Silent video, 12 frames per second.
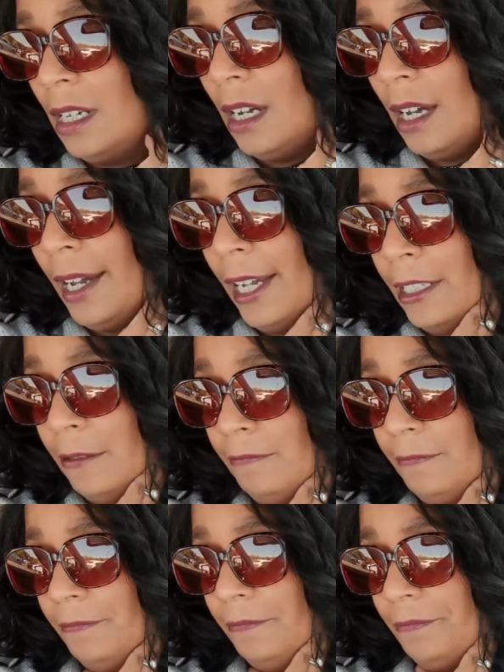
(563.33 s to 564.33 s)

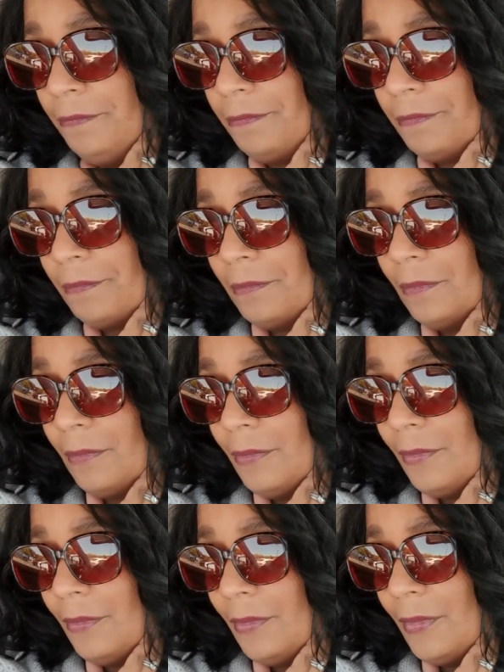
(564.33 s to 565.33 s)
And
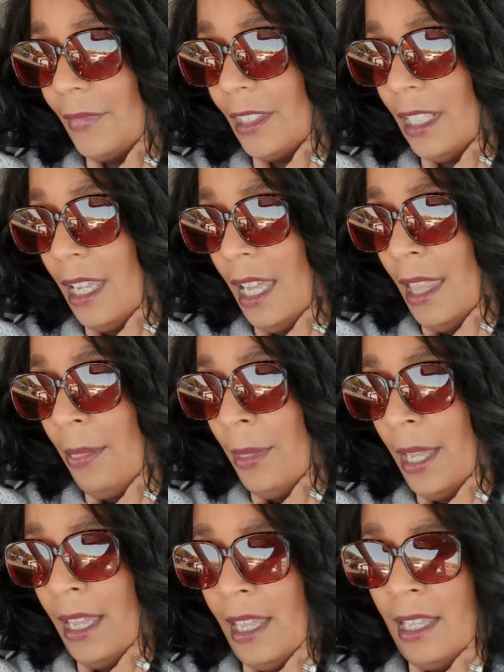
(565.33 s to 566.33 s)

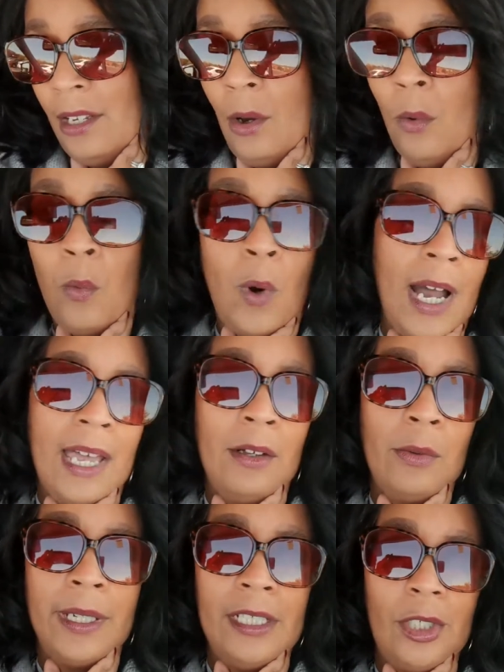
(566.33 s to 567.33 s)
then while
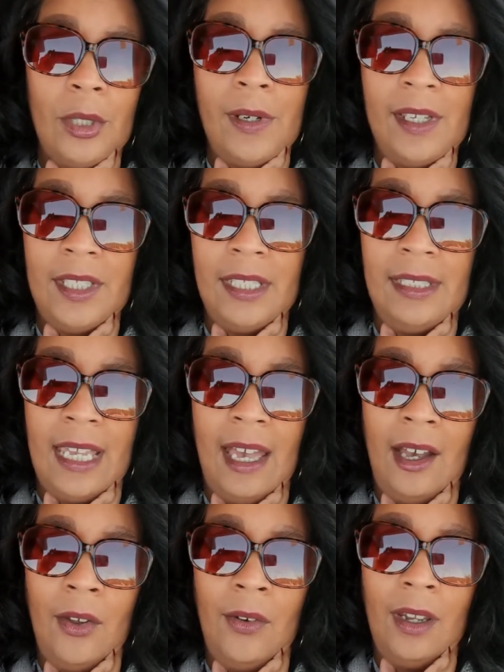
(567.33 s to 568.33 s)
Rachel is in
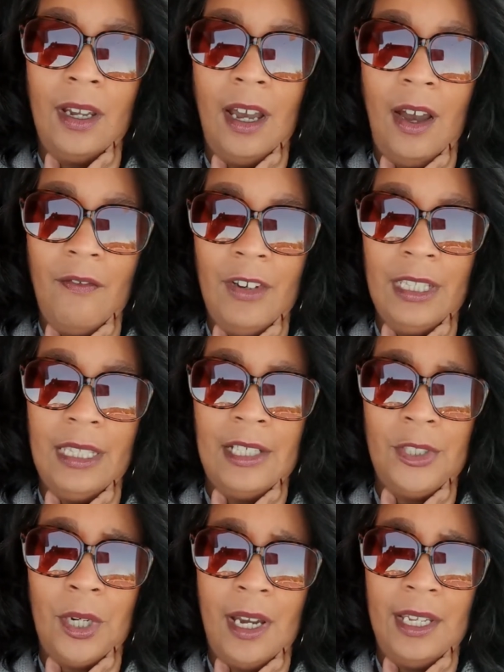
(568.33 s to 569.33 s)
town covering that
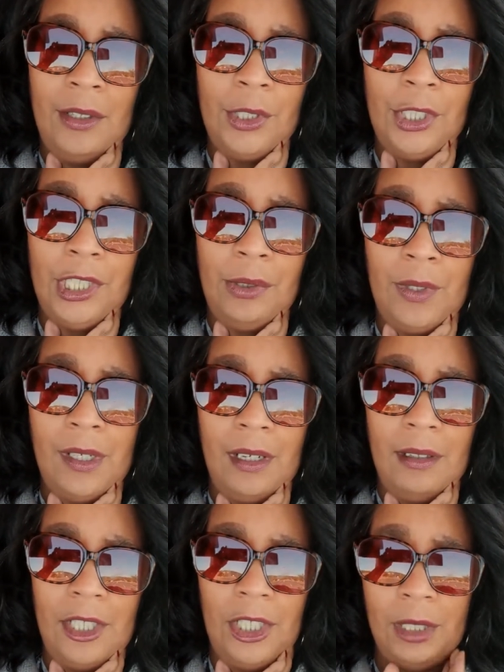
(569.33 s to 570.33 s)
trial,
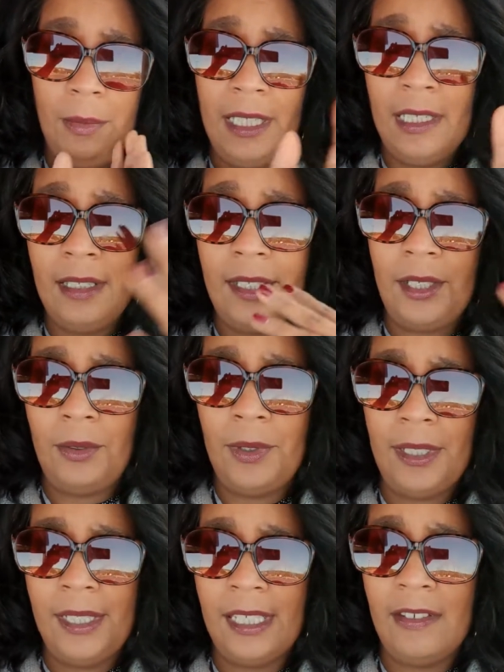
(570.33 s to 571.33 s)
she begins to
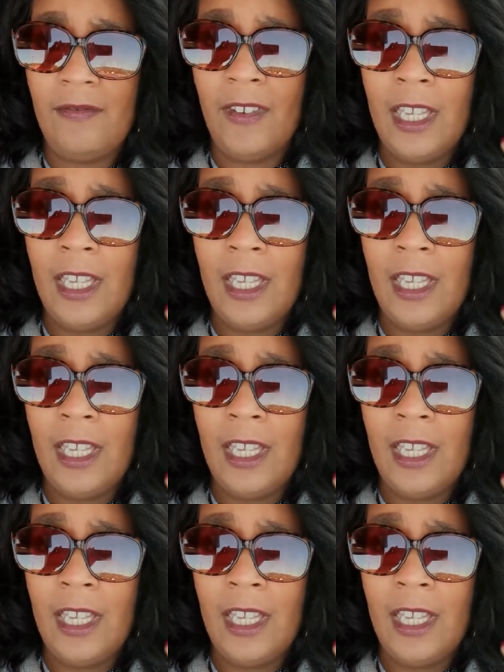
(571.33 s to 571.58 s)
receive